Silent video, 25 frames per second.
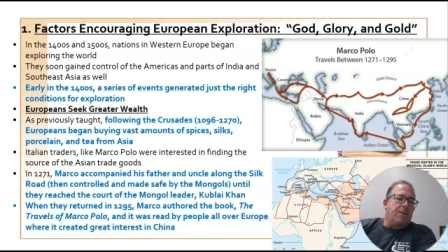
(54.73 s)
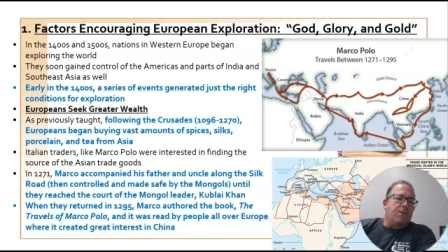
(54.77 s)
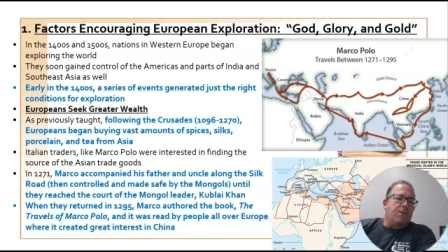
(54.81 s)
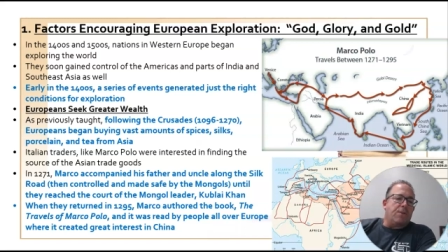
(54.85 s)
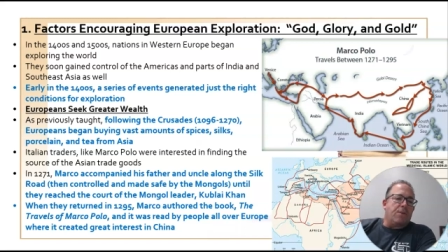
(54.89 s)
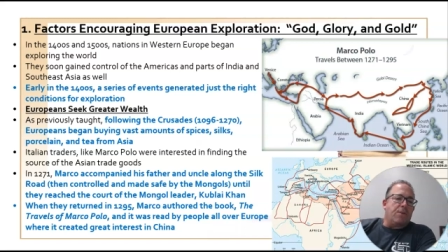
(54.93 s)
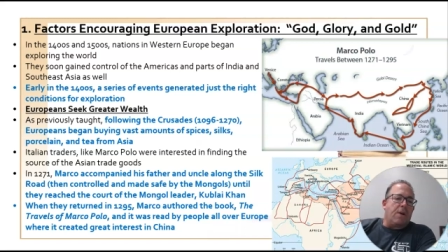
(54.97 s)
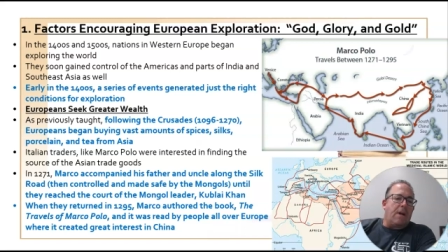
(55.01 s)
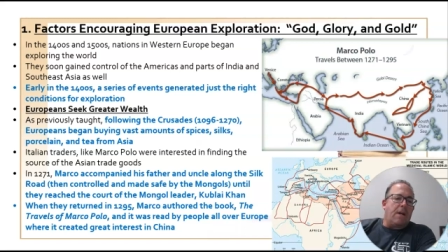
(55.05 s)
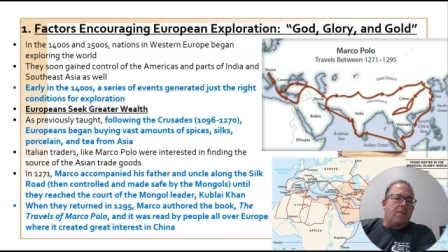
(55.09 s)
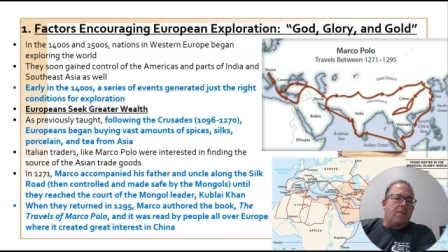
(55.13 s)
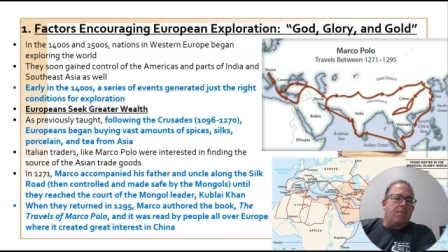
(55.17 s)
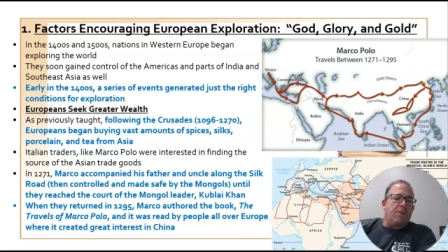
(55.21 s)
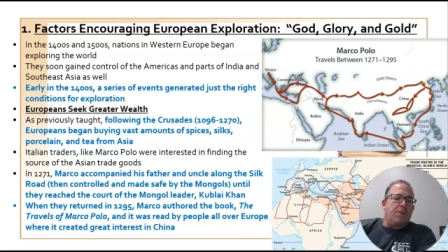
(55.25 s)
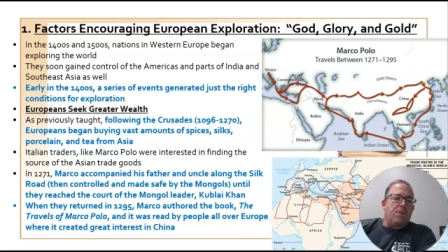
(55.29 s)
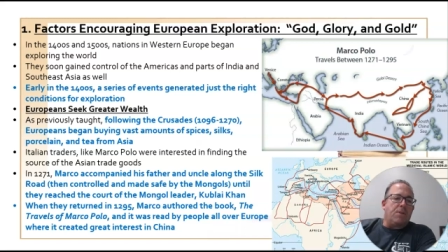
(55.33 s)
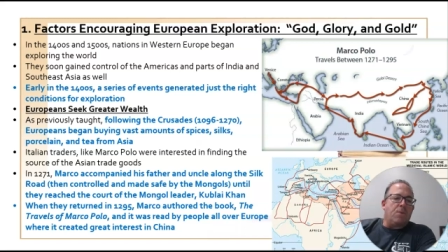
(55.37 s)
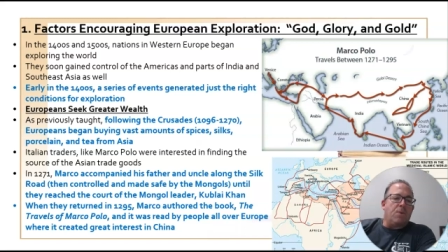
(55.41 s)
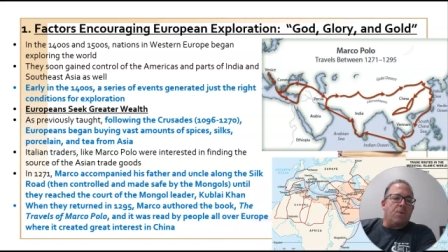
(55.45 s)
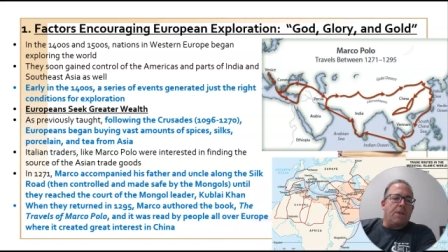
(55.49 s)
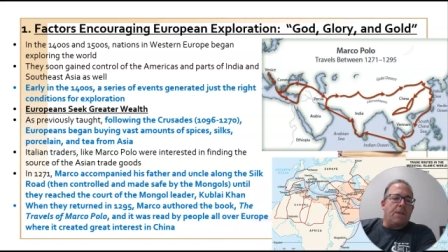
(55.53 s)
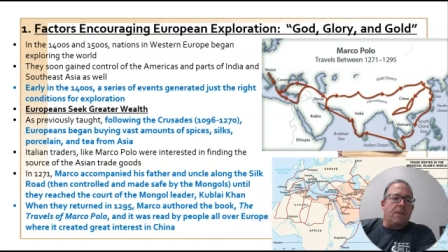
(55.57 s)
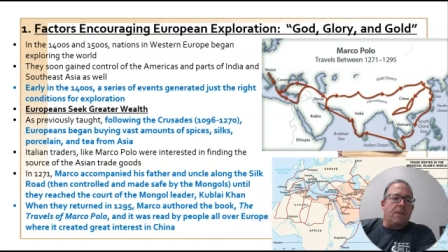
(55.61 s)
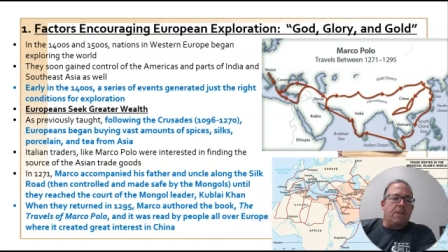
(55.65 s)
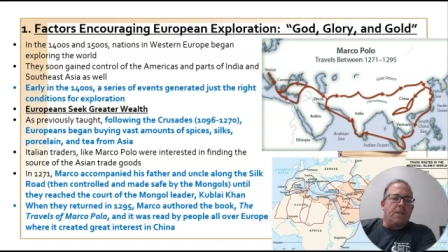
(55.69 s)
trade
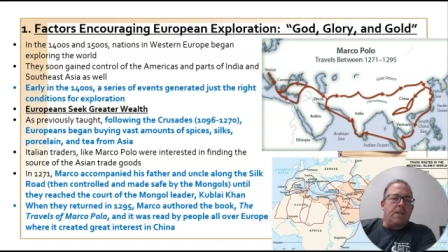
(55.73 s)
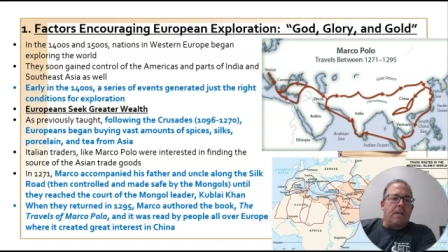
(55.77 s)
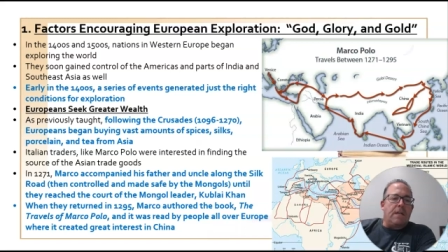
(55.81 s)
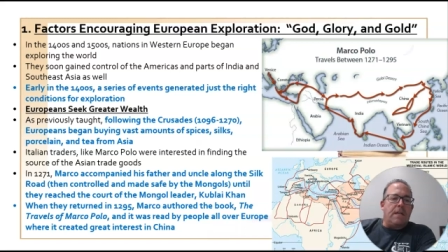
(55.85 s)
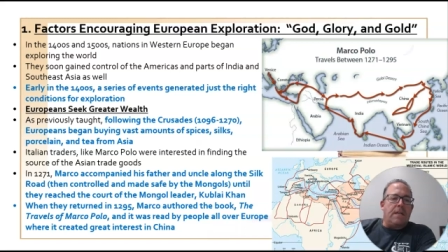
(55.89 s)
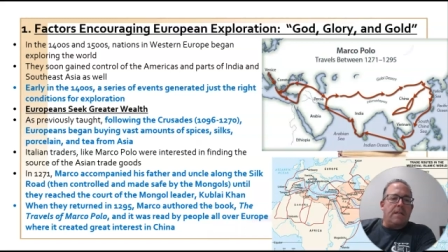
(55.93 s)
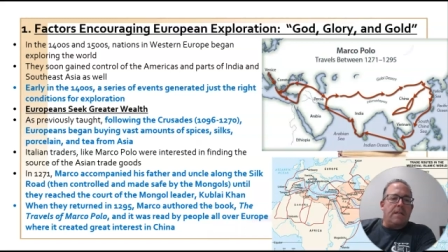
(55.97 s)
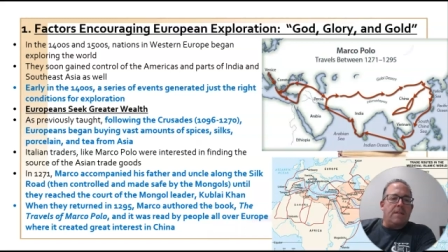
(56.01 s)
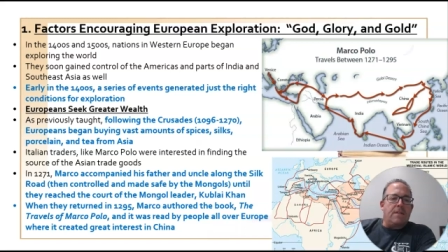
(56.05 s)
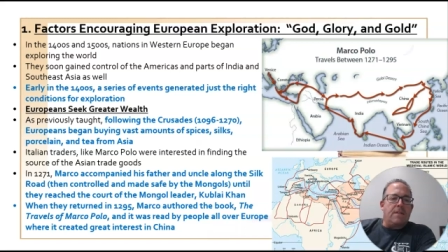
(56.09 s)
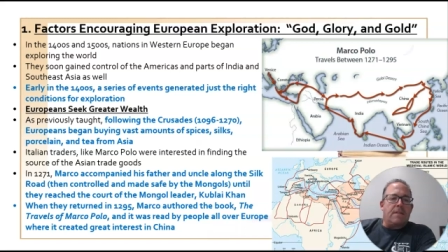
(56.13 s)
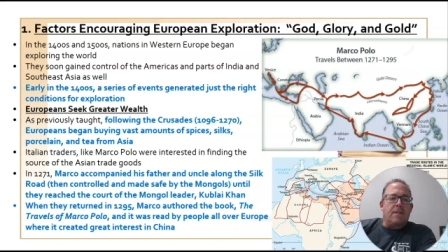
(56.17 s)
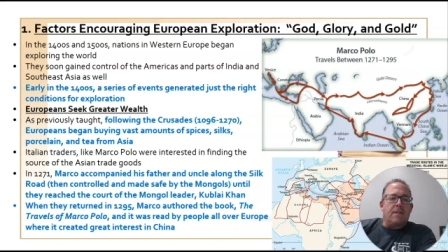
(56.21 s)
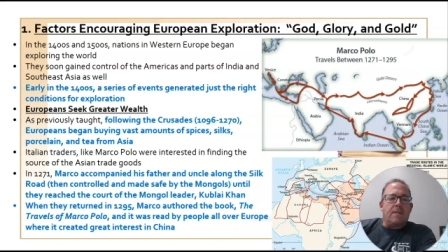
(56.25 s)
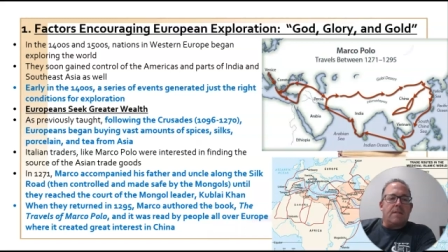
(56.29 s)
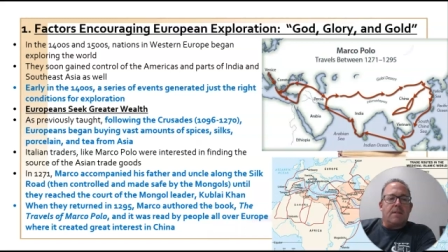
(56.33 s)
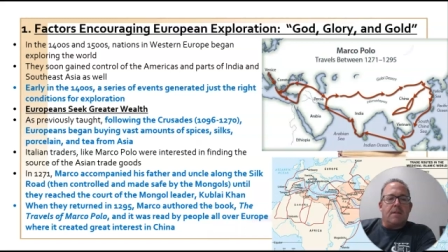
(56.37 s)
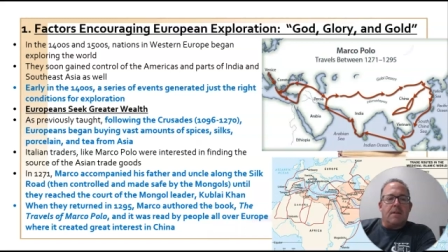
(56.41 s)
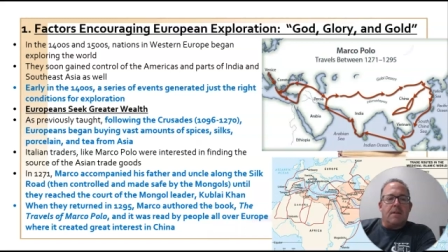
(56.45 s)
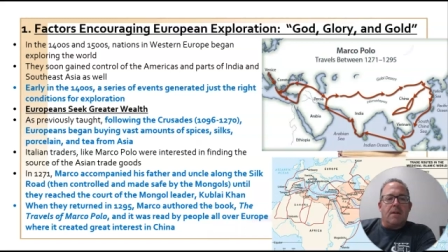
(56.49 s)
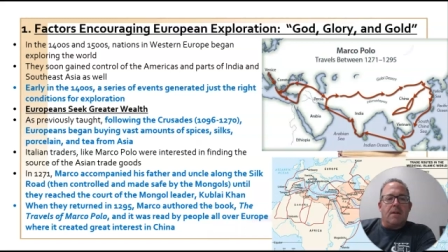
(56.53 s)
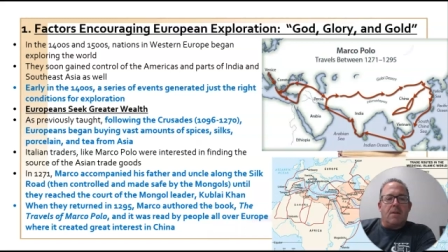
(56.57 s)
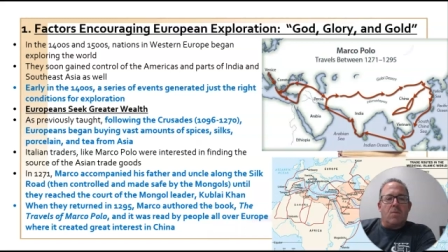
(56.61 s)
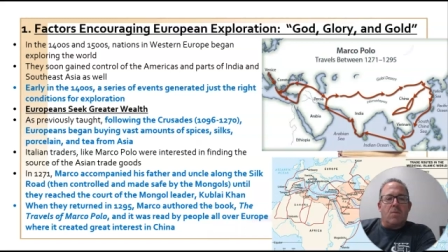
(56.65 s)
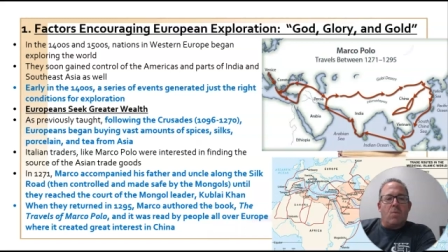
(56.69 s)
between East
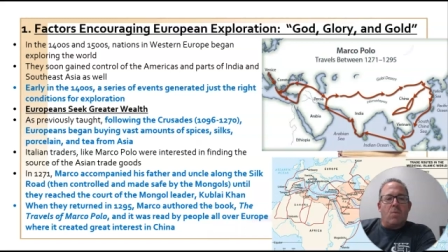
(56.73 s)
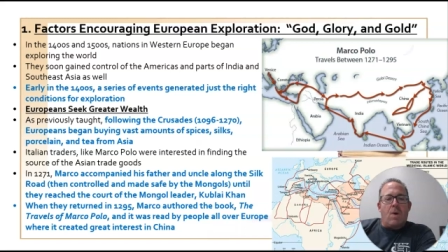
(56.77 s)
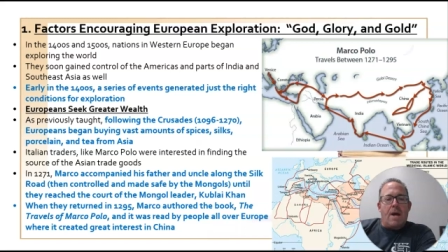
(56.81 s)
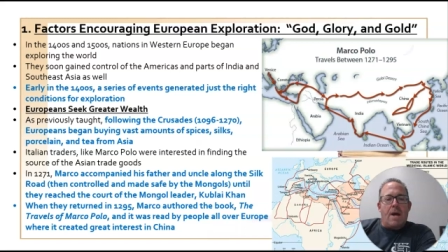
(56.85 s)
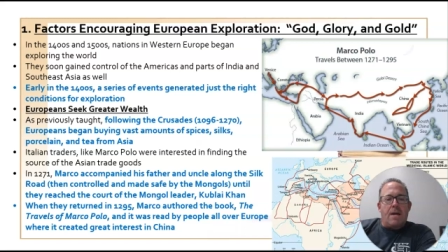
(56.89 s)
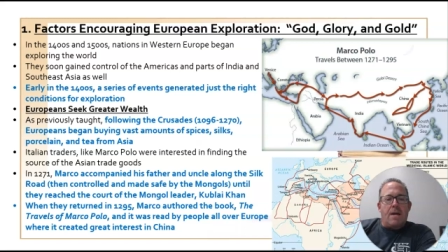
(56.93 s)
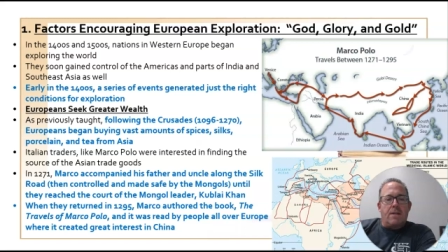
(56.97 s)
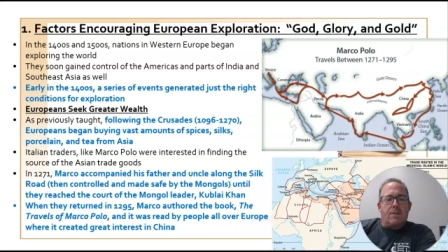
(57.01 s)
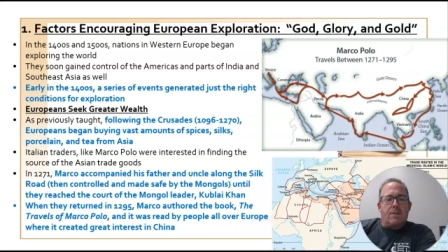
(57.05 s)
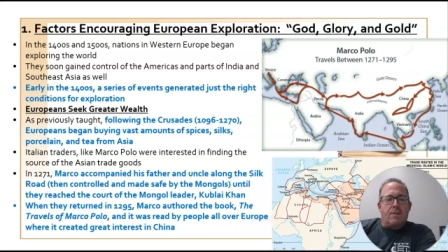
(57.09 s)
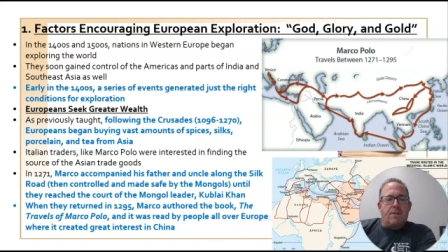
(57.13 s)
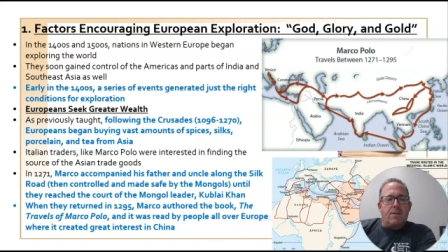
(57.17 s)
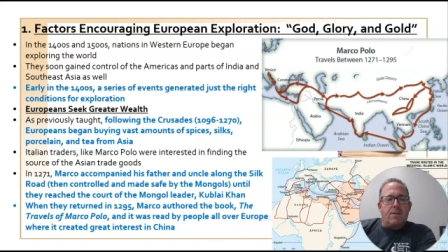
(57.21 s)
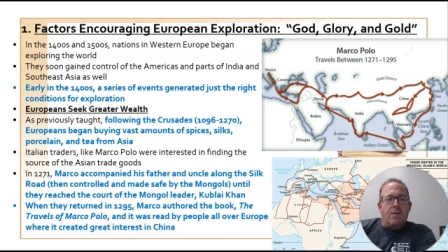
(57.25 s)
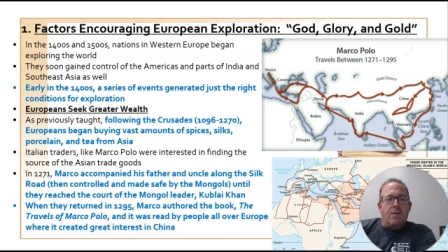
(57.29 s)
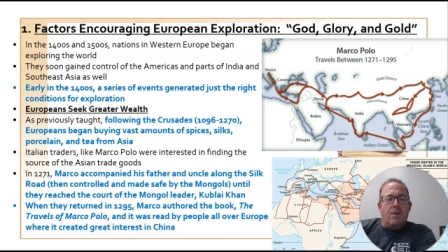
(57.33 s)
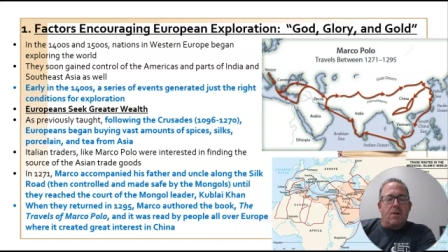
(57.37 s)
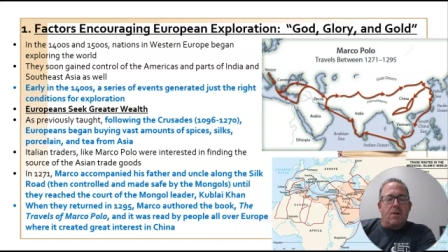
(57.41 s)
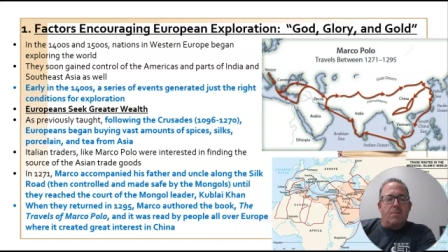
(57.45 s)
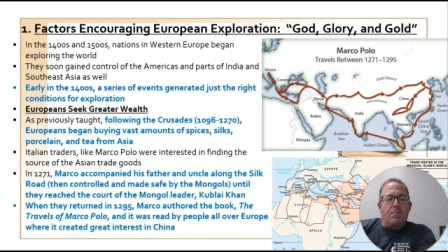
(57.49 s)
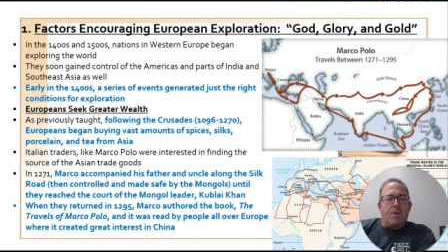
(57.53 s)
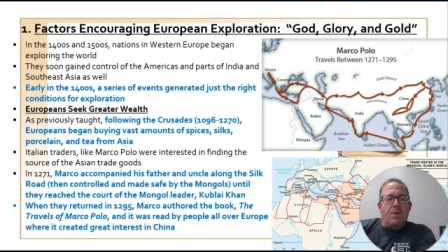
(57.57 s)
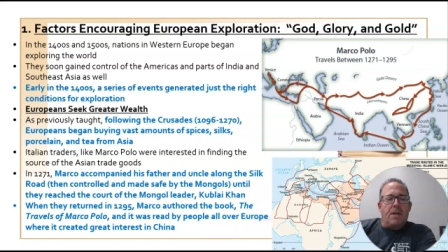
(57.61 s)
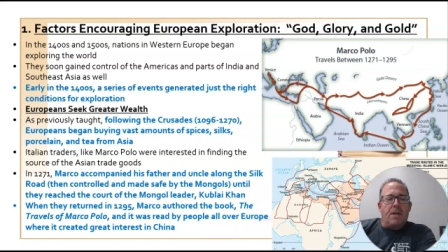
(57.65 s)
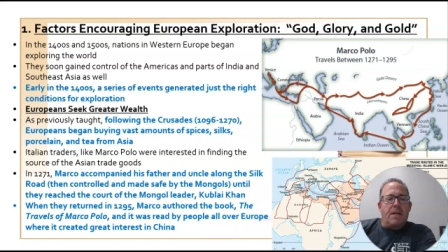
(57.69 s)
and West,
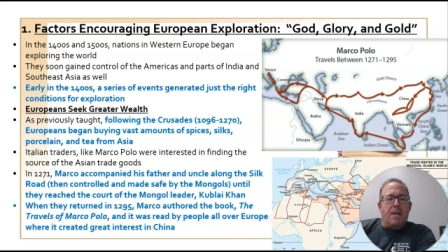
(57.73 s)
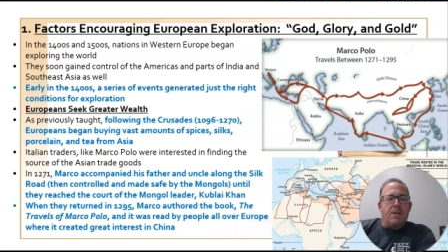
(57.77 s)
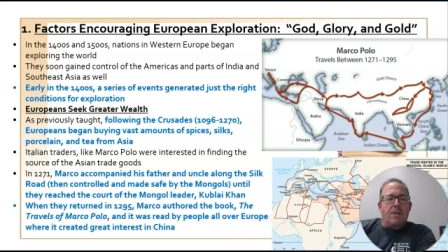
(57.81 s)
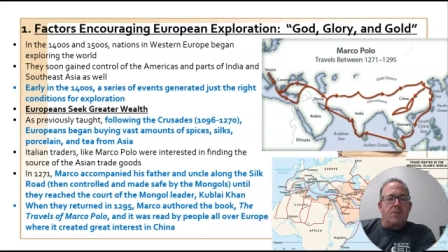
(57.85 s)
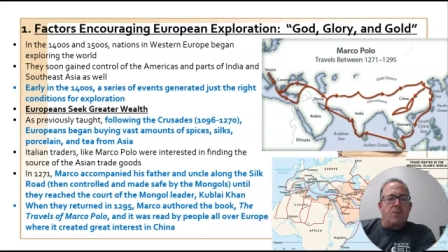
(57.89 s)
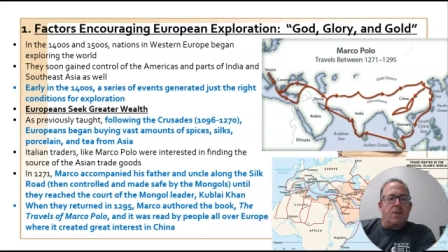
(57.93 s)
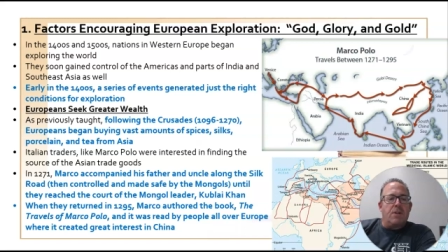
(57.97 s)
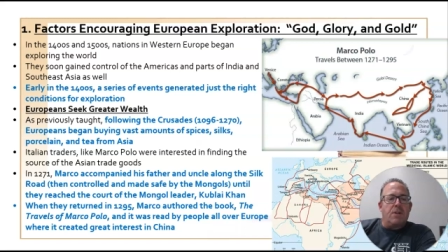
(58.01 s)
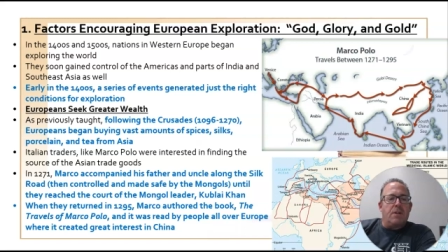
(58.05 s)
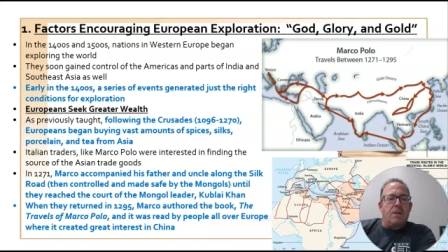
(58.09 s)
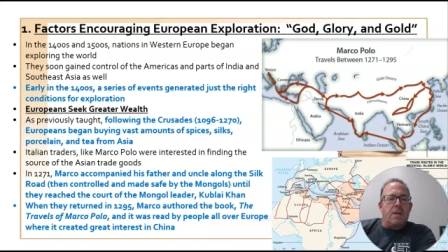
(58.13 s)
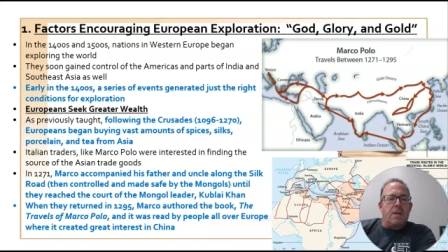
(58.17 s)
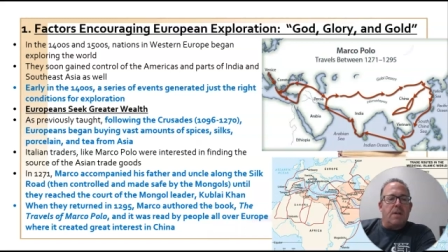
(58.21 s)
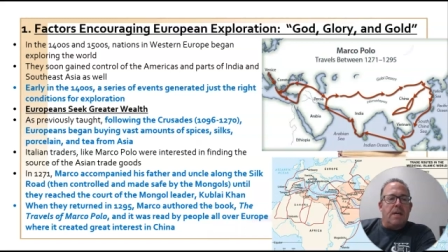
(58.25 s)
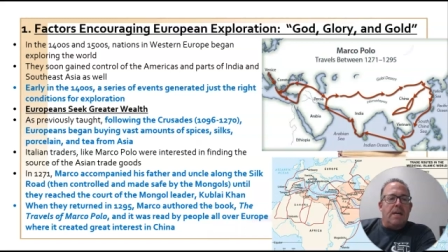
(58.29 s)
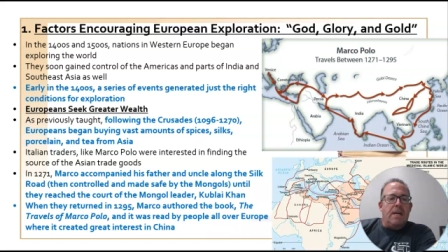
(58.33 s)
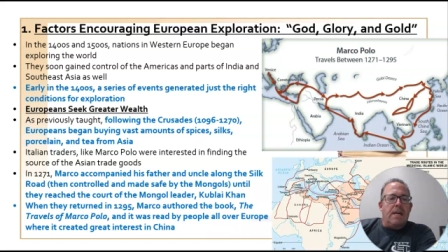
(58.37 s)
Europe and Asia,